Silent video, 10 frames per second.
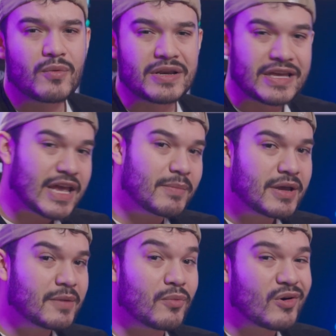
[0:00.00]
When
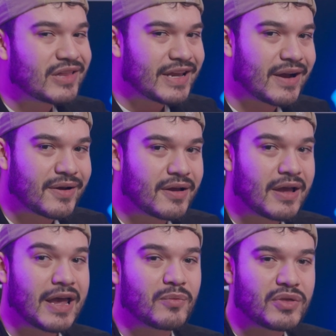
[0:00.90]
gaming in a more lit area
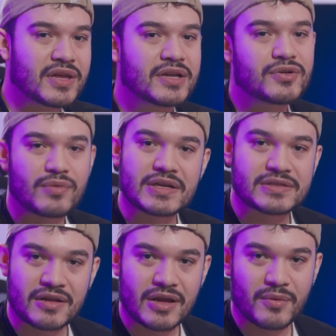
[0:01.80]
and within a direct
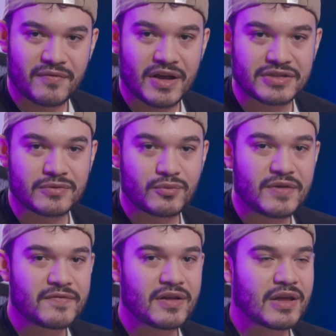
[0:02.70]
sunlight reflection,
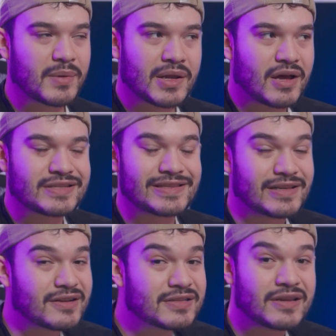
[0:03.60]
we felt like we lost
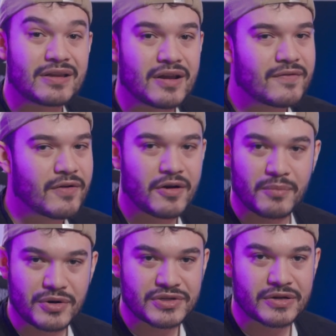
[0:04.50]
little to none of our
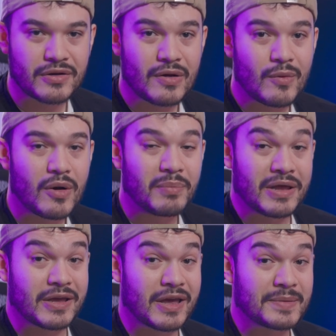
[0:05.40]
immersion while
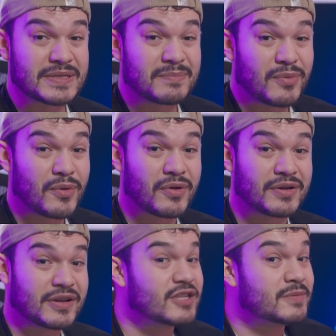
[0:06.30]
playing games in both our
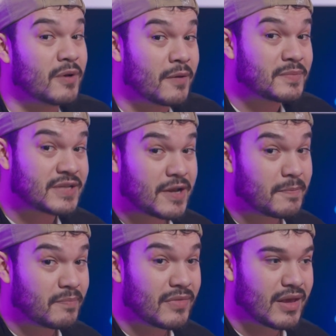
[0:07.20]
desktop
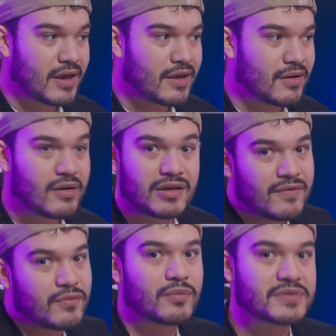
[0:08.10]
setup and our
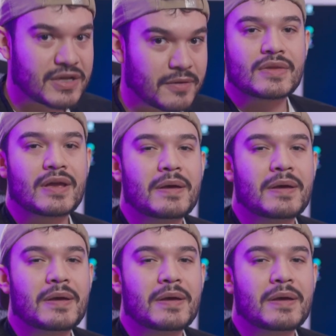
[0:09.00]
living room setup.